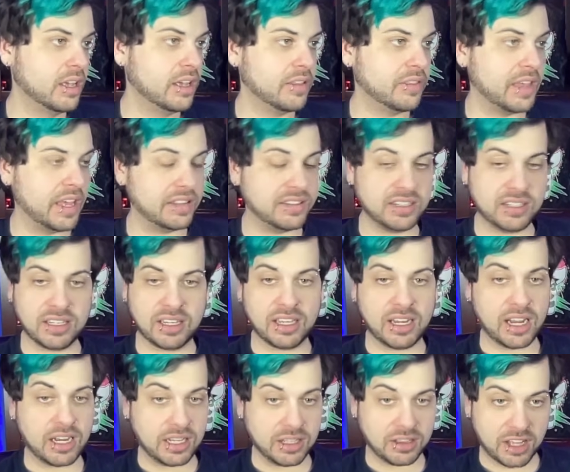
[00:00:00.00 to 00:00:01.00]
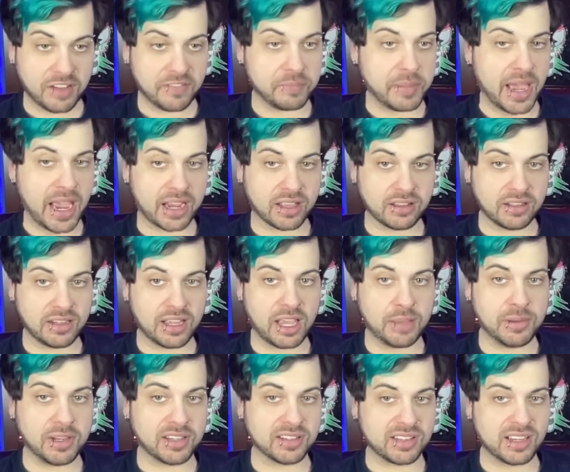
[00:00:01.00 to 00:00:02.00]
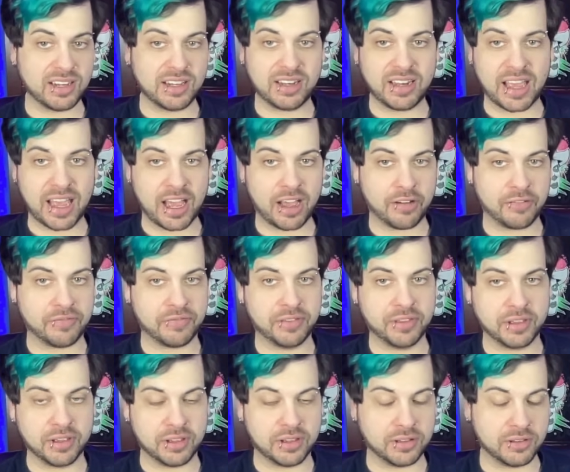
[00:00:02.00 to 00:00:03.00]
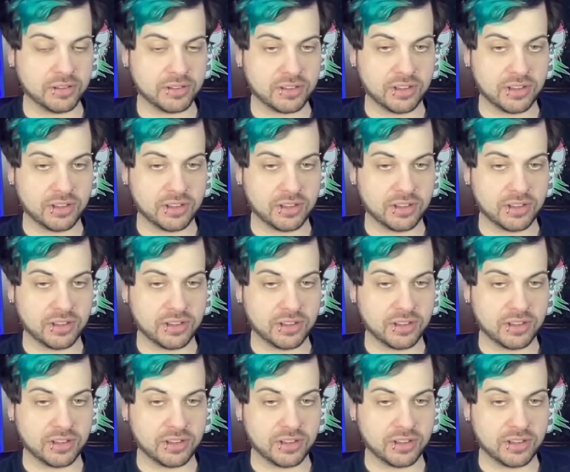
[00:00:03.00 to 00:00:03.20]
that didn't get any love back in the day because I didn't have the